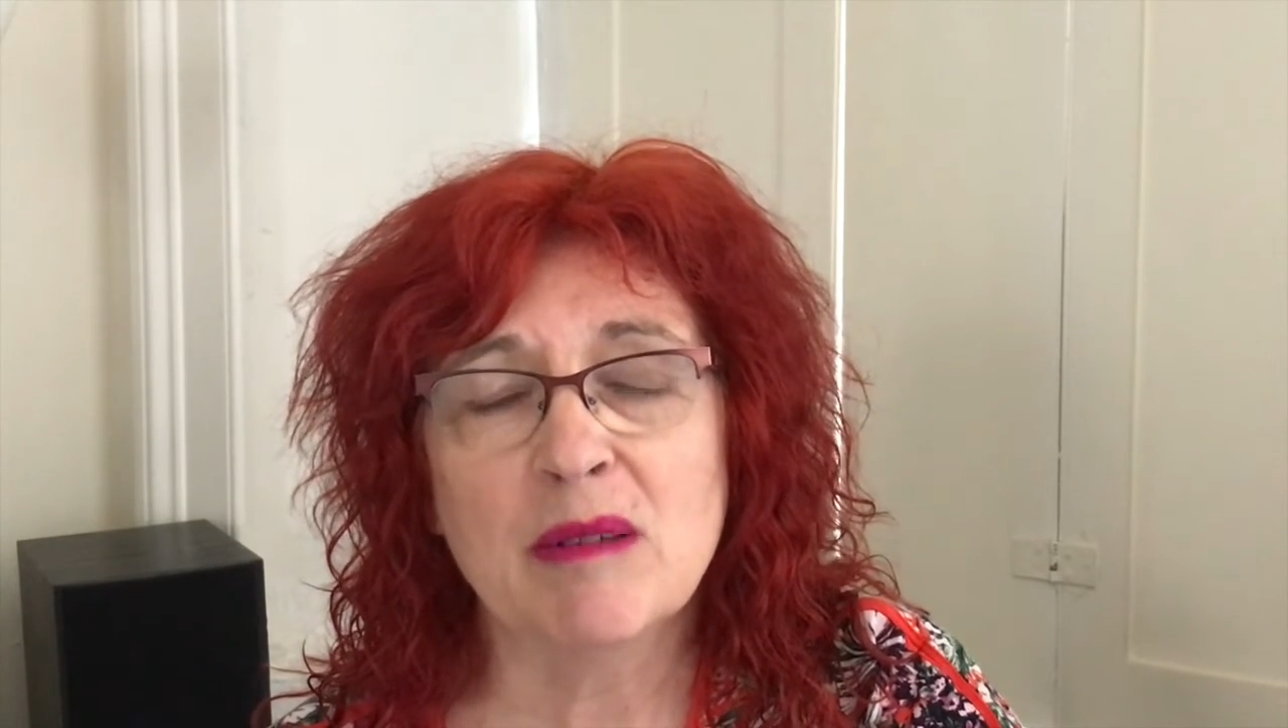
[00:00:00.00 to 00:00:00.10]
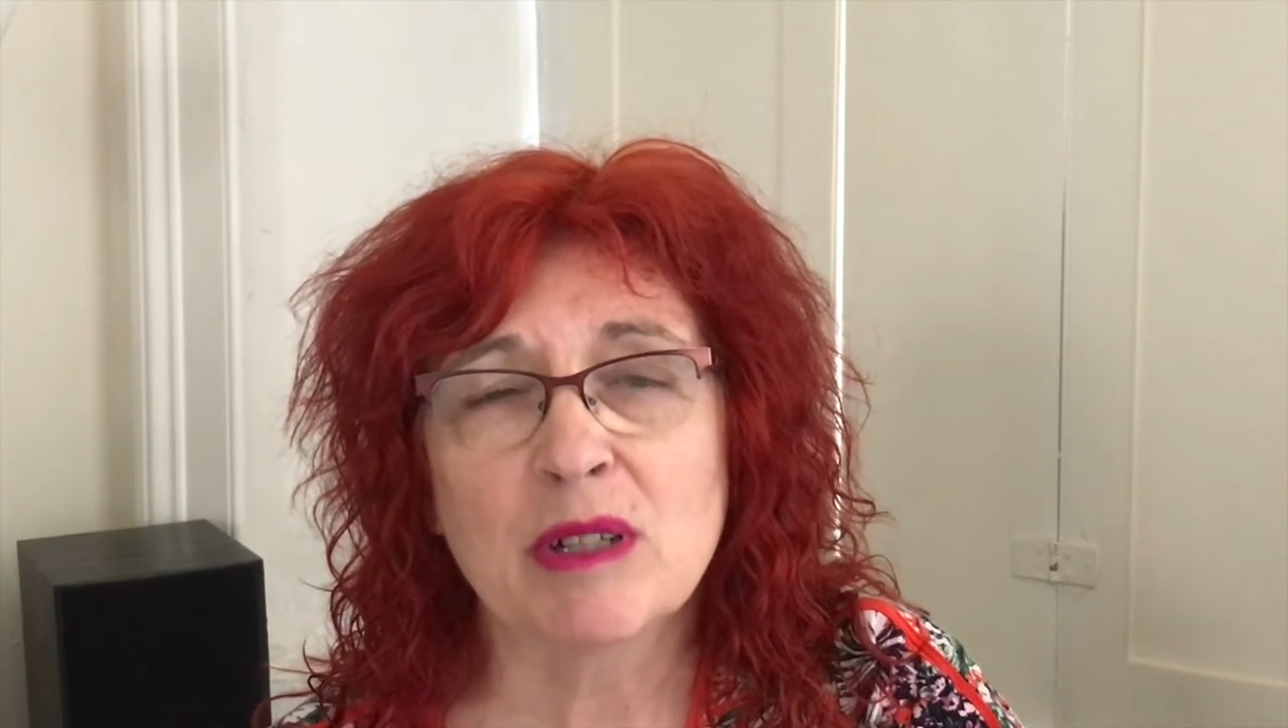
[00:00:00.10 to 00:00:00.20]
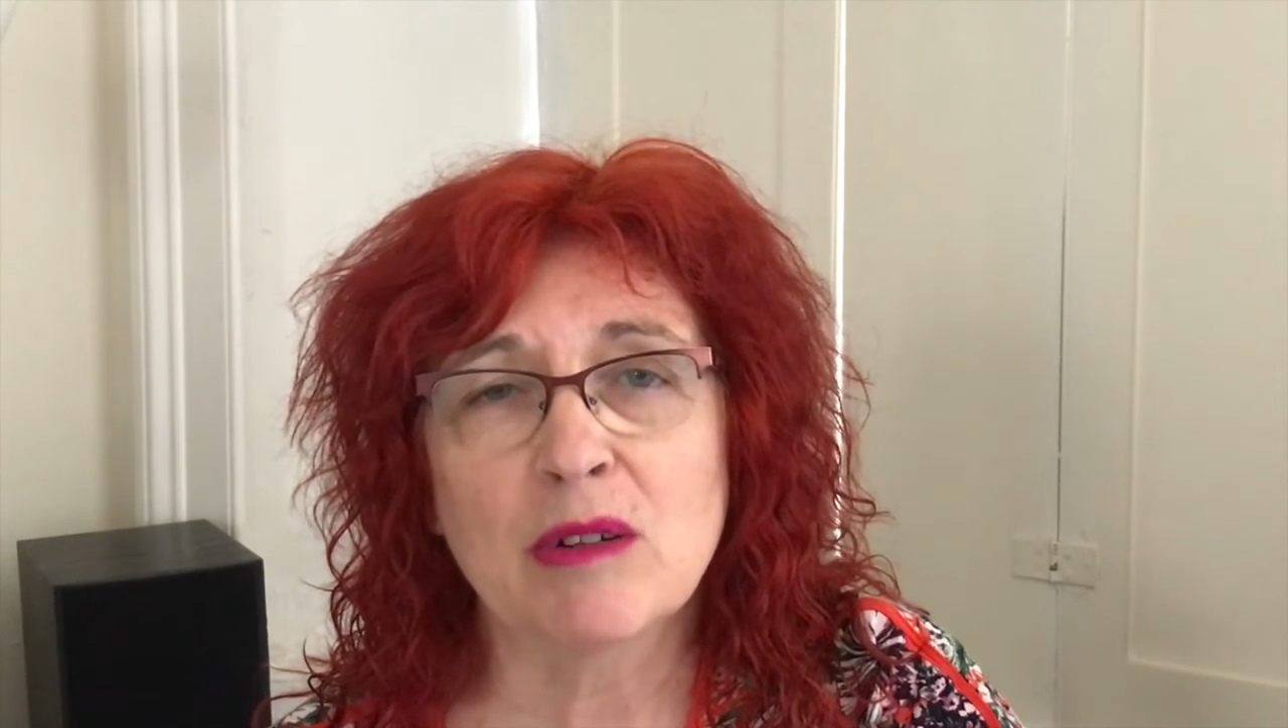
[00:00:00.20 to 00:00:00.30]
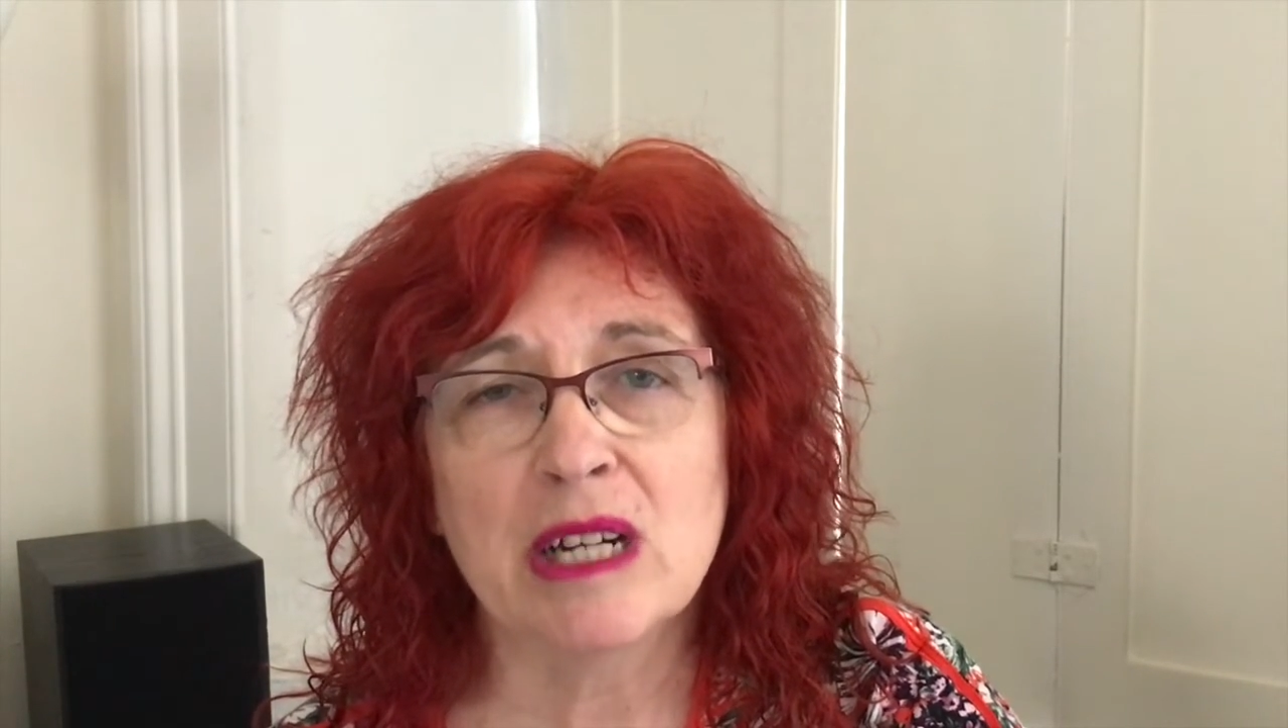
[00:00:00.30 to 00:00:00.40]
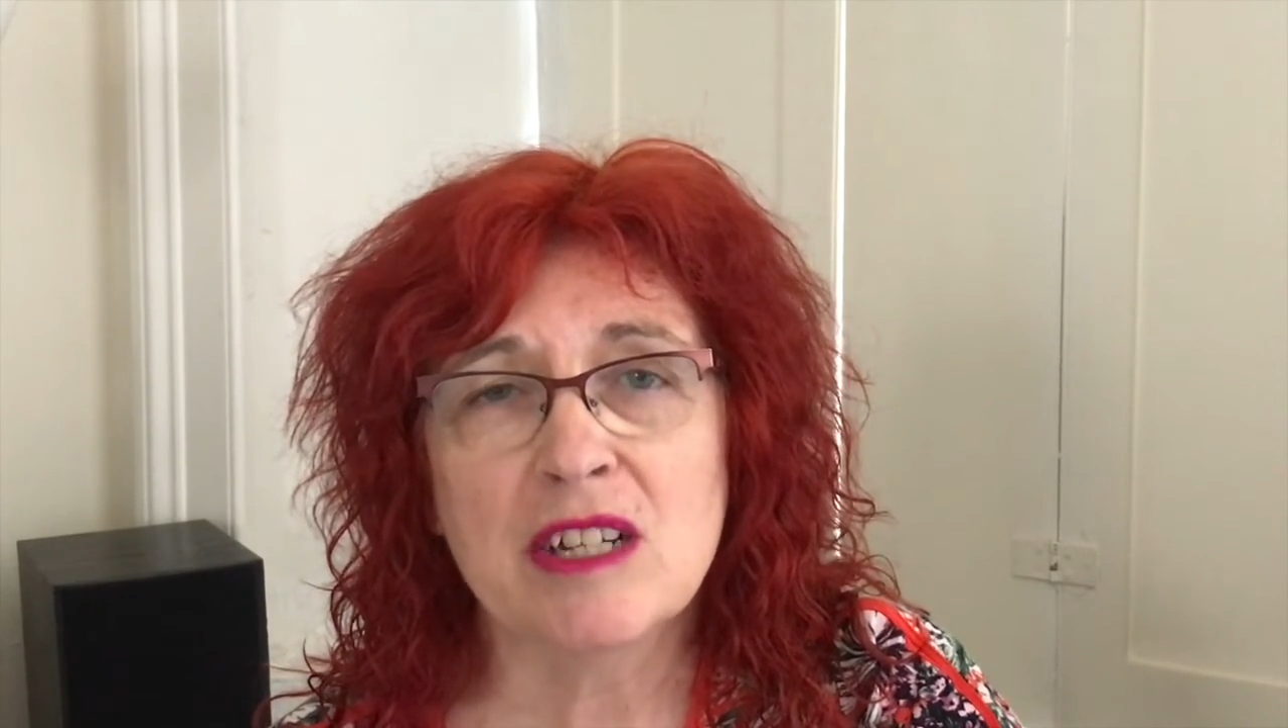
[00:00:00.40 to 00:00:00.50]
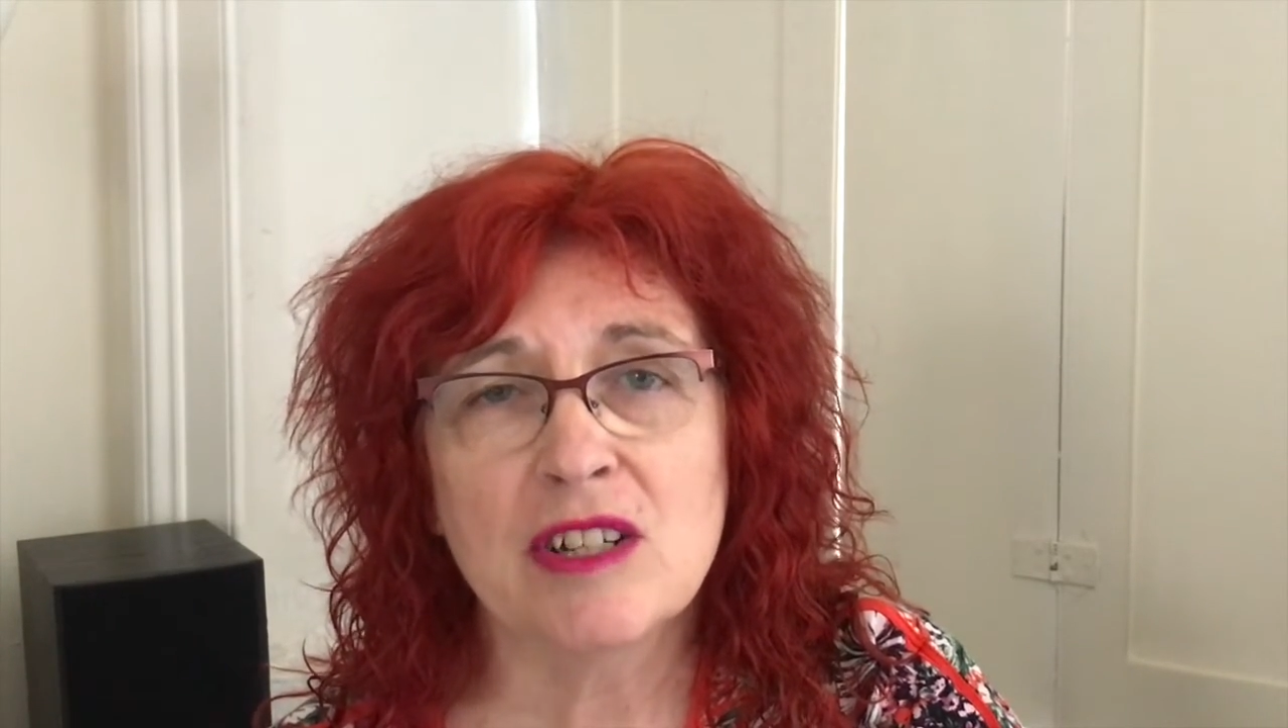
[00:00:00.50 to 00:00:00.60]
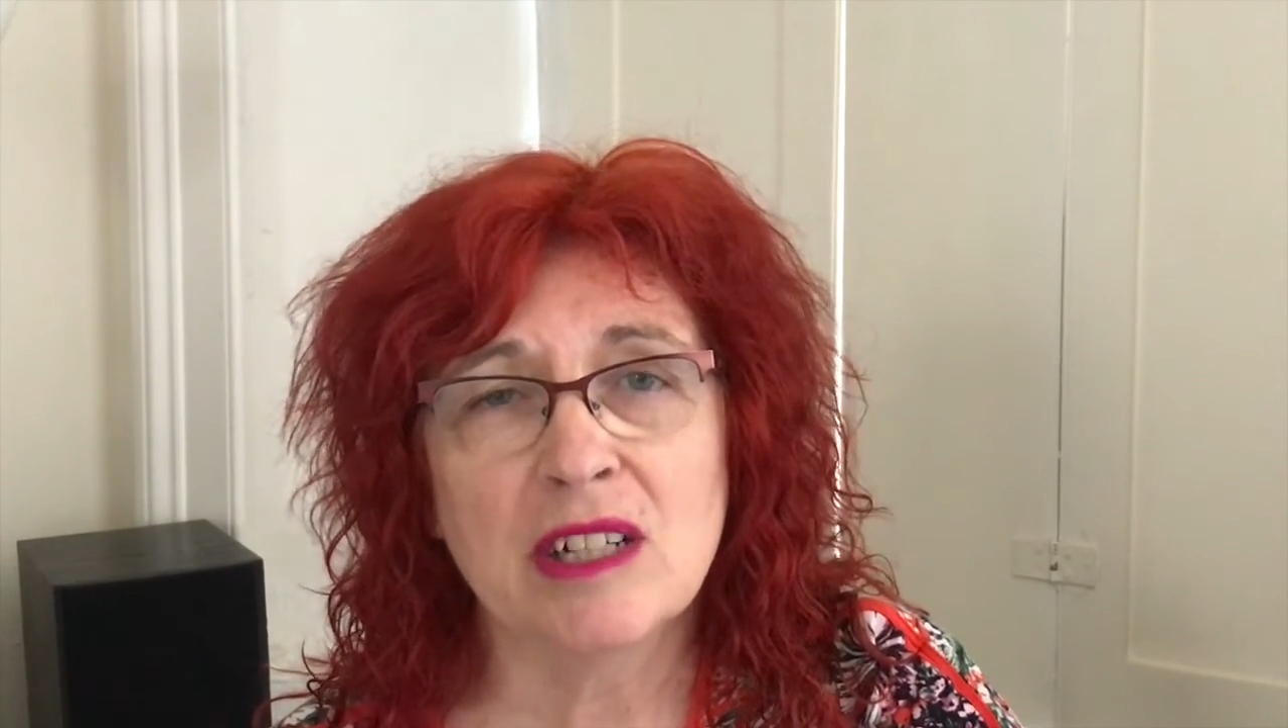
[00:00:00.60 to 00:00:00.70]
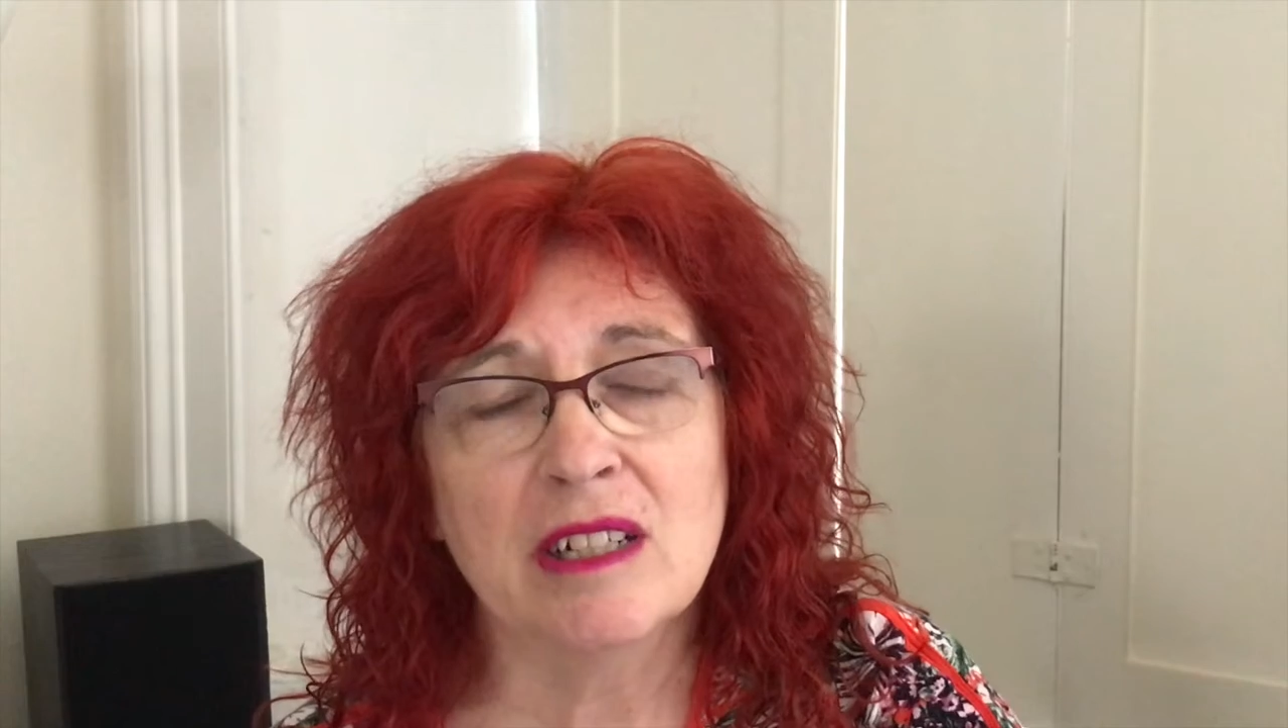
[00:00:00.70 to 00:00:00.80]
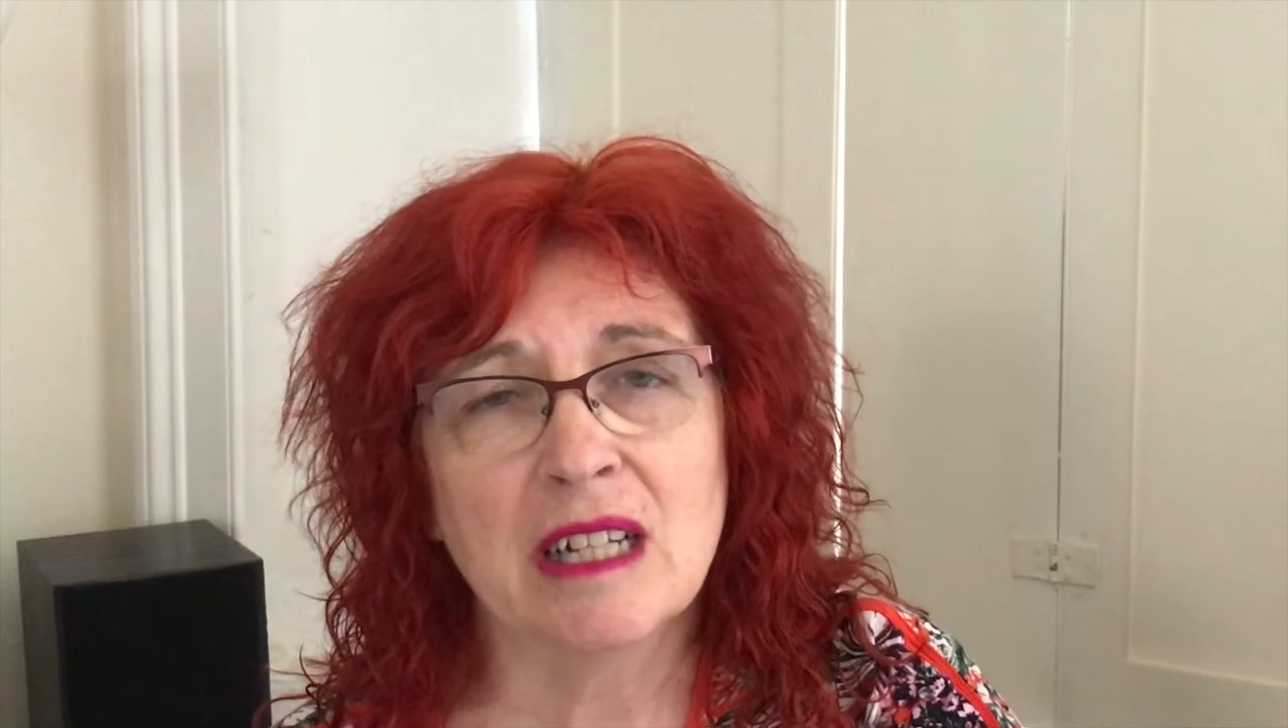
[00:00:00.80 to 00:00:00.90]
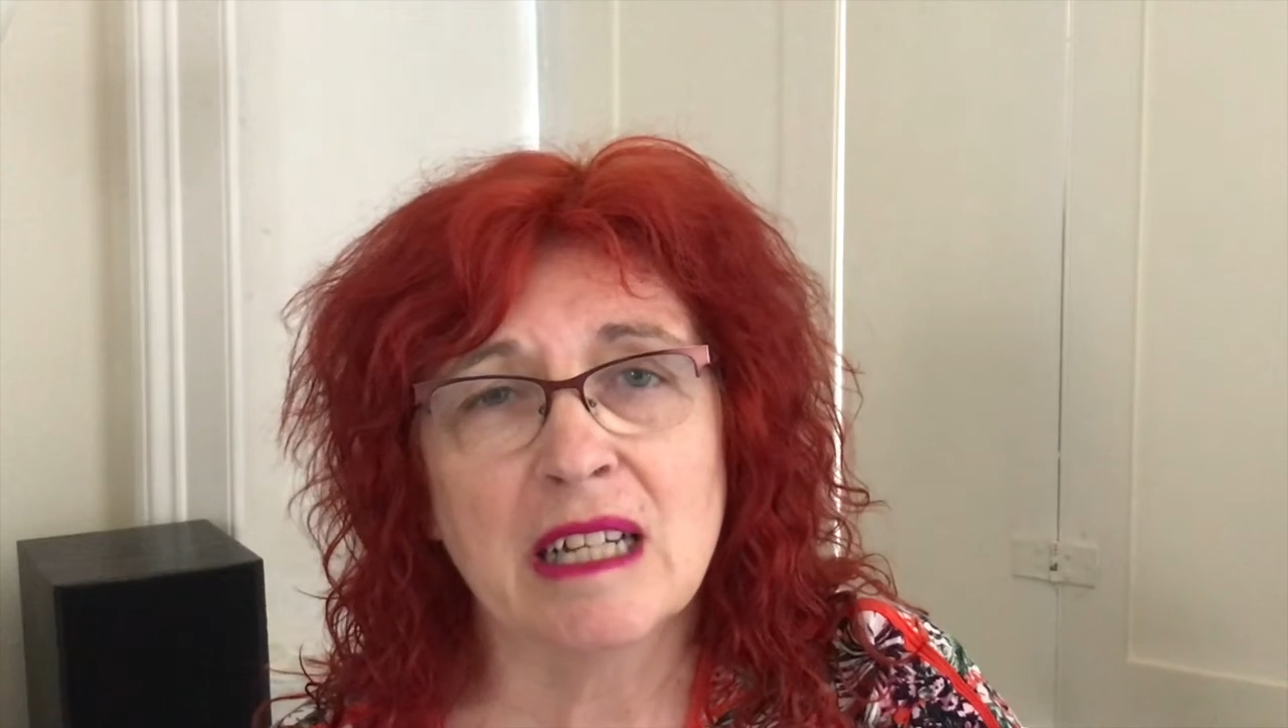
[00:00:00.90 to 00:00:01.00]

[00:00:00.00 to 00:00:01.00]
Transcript: emigration